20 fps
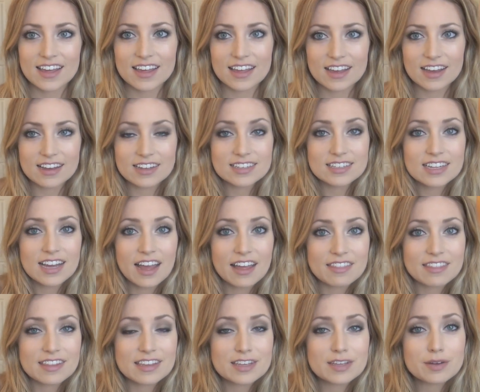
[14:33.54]
And yeah,
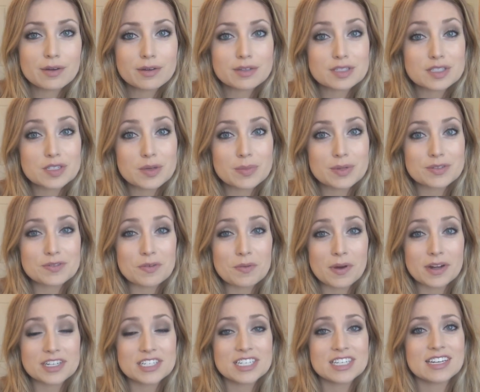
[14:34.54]
thank you all so much for
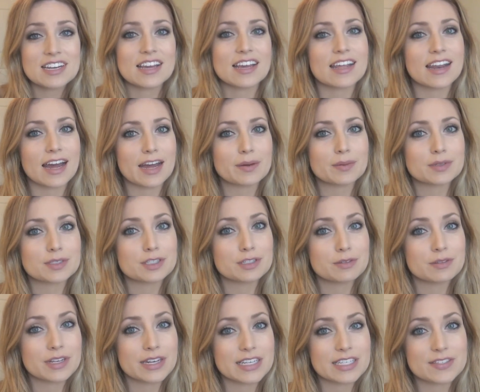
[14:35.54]
watching and I will
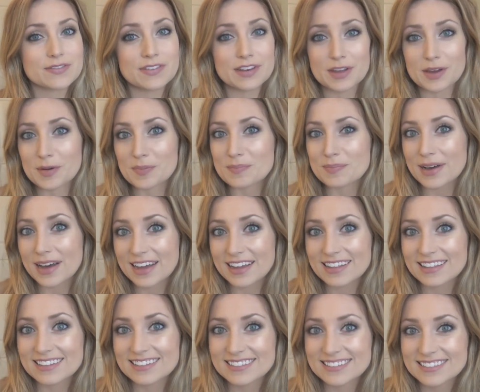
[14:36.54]
see you in the next video. Bye.